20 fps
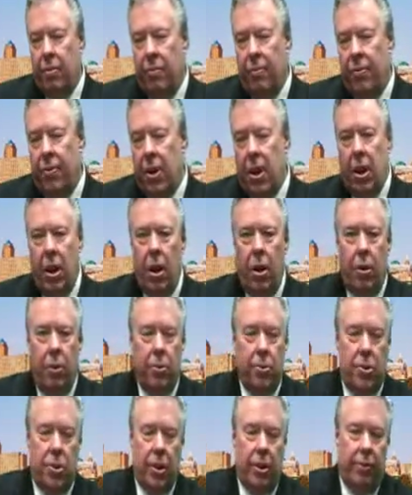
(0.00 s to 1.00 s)

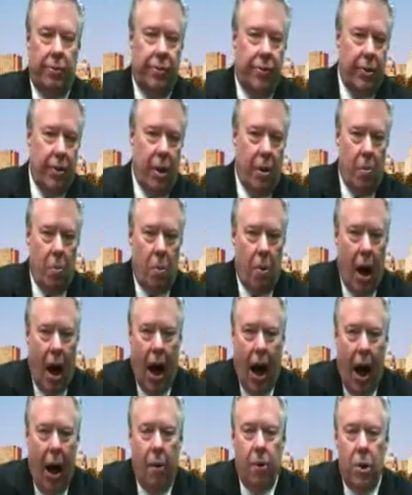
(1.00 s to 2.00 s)
videos and
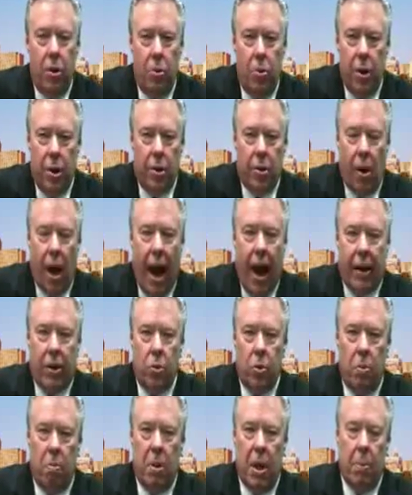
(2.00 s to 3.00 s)
how you
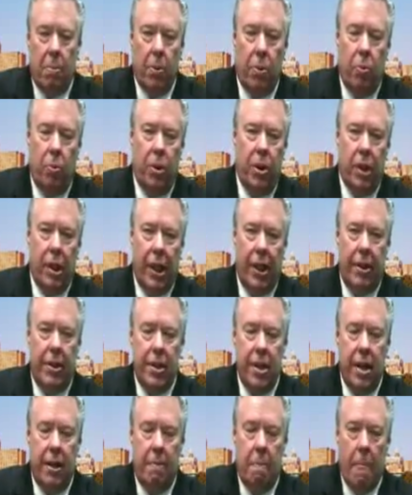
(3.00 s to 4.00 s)
interact with people with
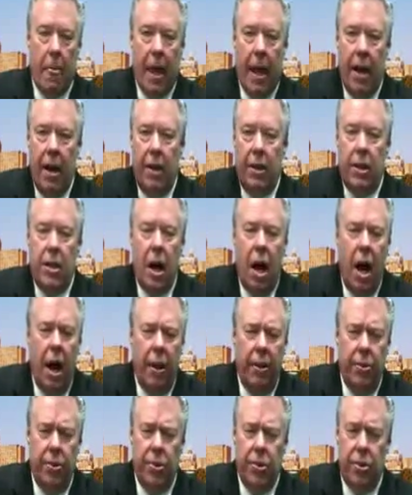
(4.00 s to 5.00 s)
LinkedIn.
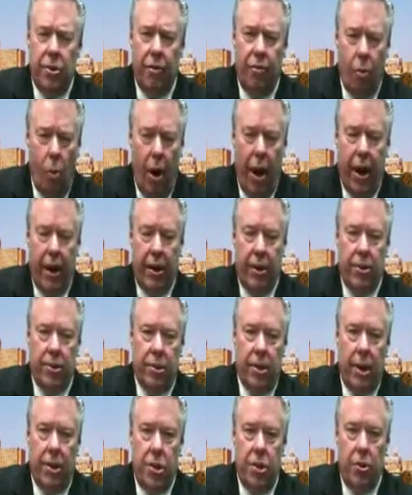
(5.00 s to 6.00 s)
Tons of
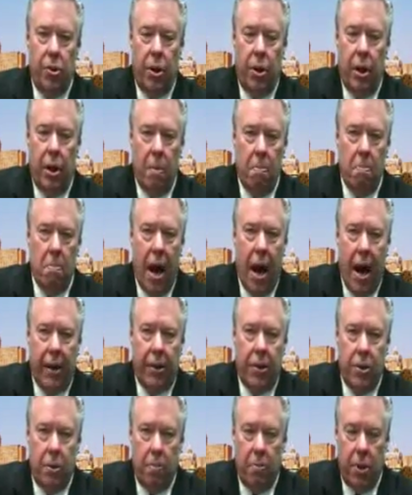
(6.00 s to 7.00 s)
ways that you can
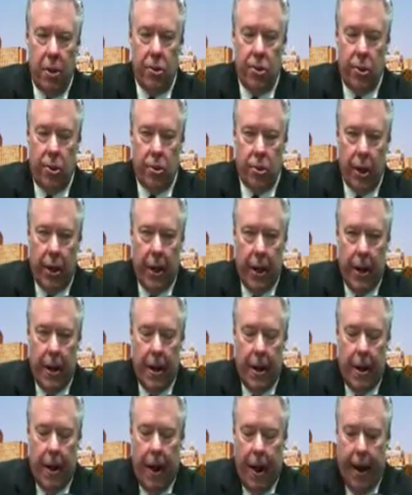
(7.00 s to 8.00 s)
impact your business.
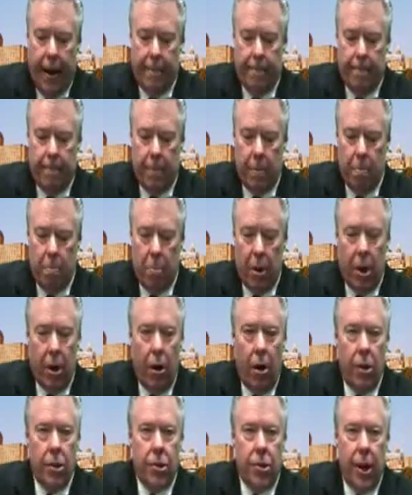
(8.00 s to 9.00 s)
But it
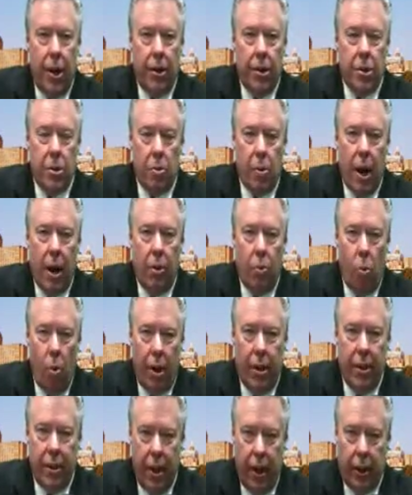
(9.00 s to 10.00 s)
all centers around
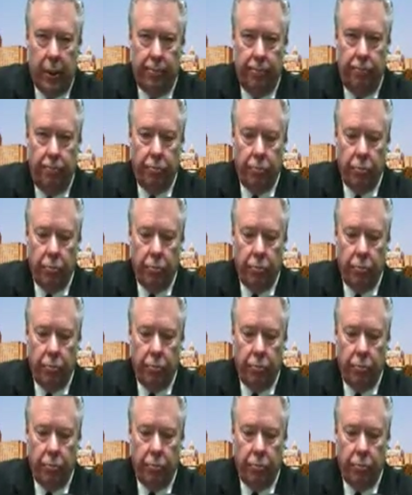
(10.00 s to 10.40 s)
one thing.